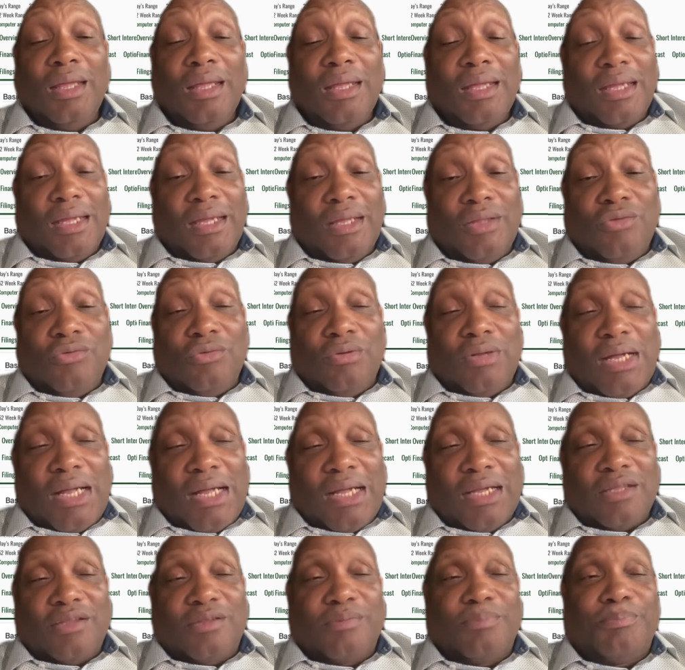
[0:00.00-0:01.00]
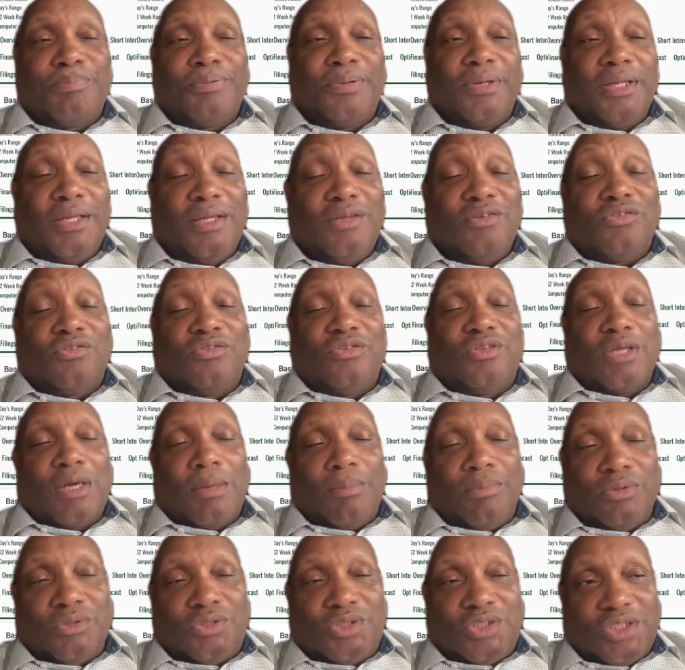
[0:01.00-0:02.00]
And you guys, please
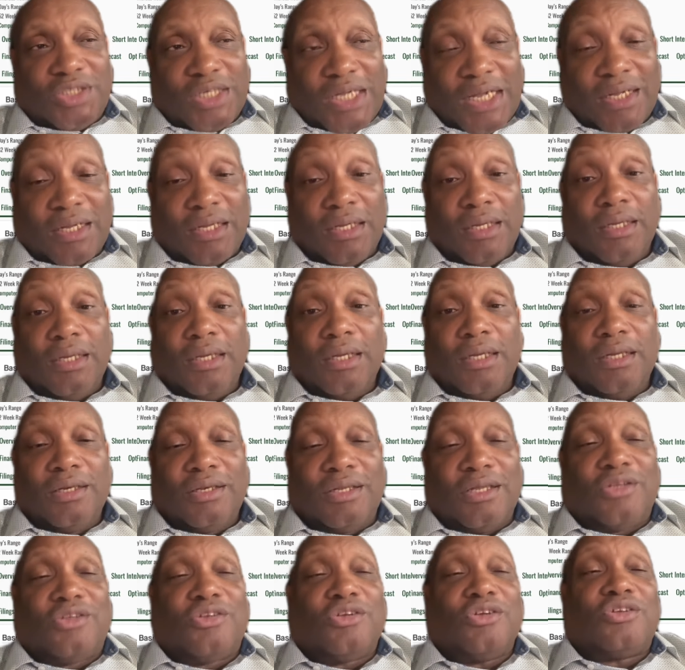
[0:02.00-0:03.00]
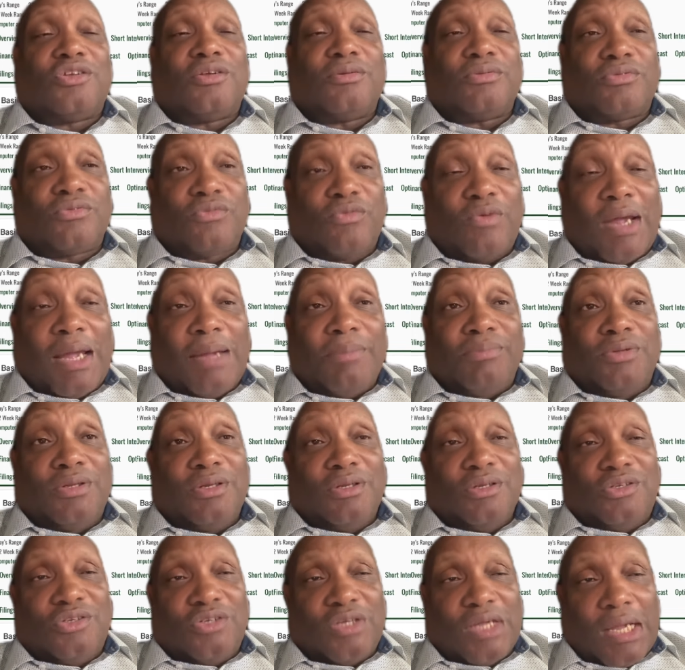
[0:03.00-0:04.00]
double check that you're subscribed to
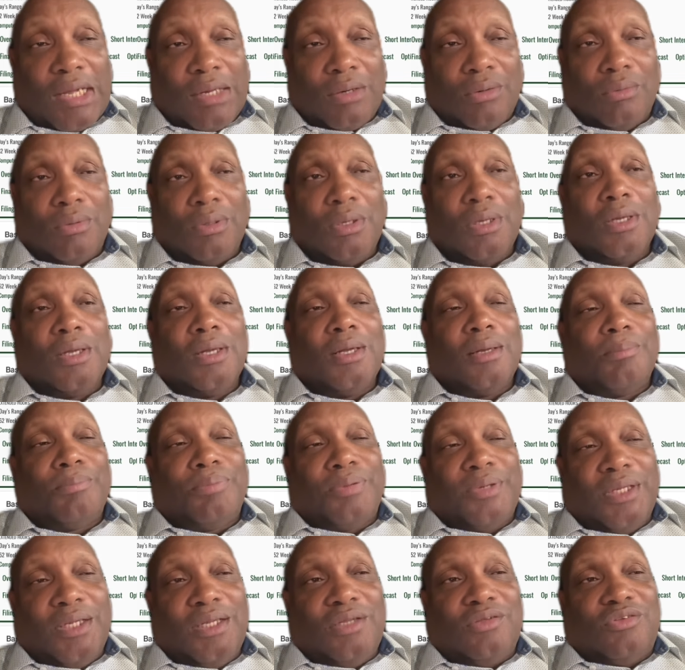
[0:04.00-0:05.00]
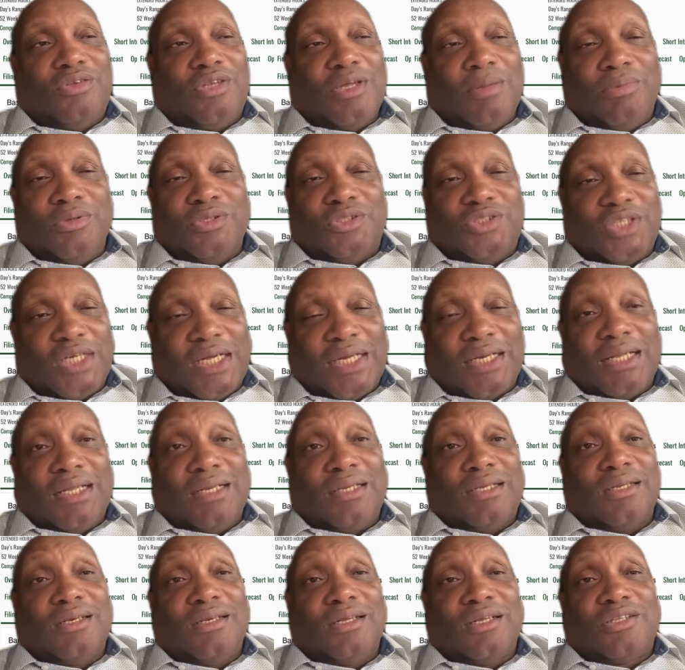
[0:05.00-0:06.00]
the channel. Please double check they
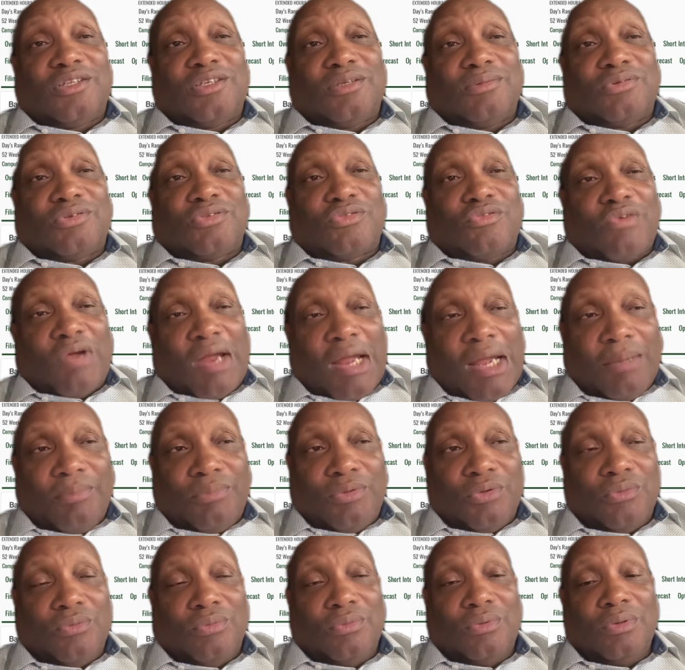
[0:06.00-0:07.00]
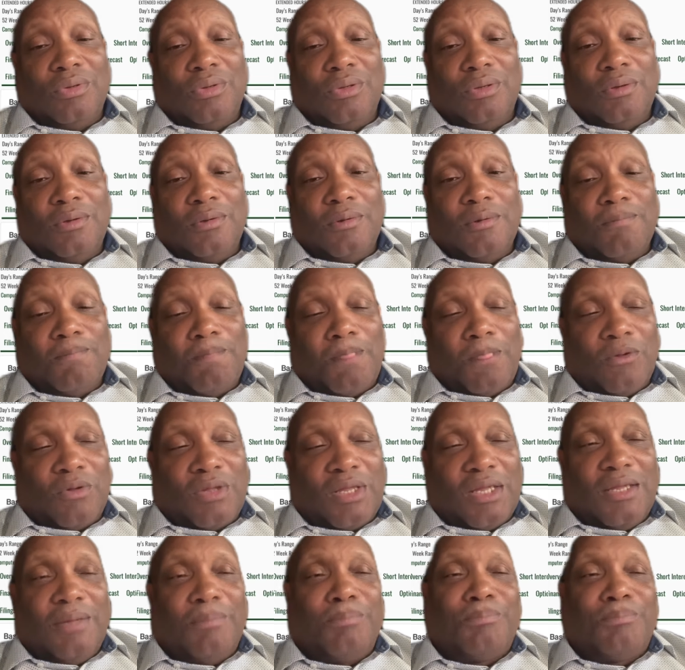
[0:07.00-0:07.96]
did not subscribe you. Okay?